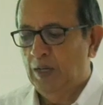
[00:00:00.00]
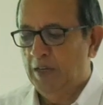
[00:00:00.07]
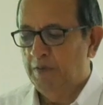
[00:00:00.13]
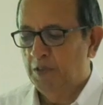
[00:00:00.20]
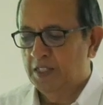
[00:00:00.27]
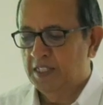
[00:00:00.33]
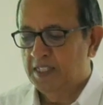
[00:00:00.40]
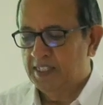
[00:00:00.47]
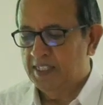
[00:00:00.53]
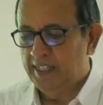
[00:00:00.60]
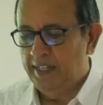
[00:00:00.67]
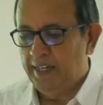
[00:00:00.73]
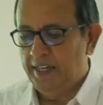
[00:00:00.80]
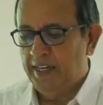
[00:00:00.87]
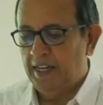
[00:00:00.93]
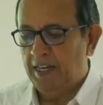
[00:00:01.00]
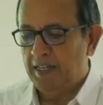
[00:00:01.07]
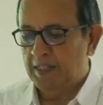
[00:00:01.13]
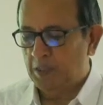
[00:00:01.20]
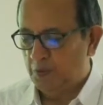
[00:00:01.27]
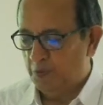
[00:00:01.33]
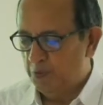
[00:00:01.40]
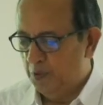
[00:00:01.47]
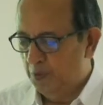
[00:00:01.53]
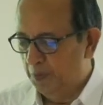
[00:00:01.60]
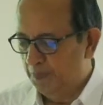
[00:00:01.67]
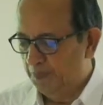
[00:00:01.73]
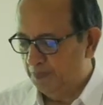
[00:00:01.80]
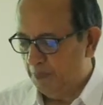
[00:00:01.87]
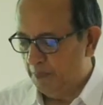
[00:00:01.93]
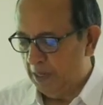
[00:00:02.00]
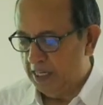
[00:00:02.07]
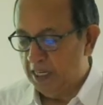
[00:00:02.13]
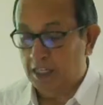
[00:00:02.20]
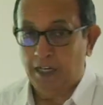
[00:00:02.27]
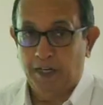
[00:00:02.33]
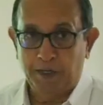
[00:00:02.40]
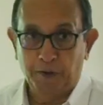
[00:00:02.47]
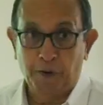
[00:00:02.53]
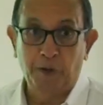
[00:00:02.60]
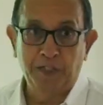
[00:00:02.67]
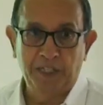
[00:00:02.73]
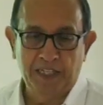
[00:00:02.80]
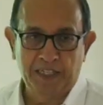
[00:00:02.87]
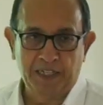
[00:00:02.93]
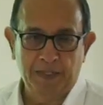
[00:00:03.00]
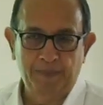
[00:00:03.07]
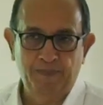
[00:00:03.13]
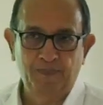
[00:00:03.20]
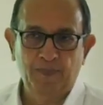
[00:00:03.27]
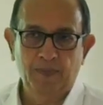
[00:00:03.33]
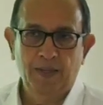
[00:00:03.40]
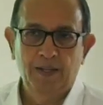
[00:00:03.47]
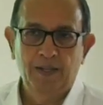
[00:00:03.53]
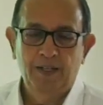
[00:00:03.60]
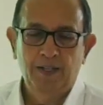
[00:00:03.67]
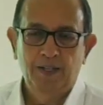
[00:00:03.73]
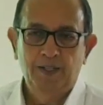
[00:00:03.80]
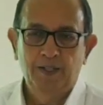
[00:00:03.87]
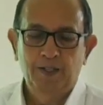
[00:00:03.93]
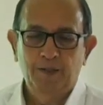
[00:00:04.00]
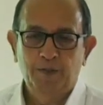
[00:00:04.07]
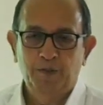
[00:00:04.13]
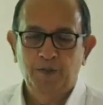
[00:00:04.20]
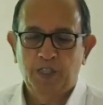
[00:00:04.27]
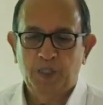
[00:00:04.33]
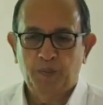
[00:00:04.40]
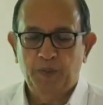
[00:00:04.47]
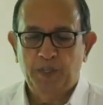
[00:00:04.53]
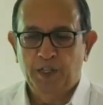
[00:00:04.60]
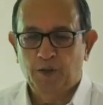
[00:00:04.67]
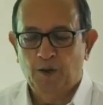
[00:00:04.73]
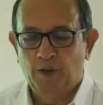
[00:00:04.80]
I was recently asked by a cardiologist to speak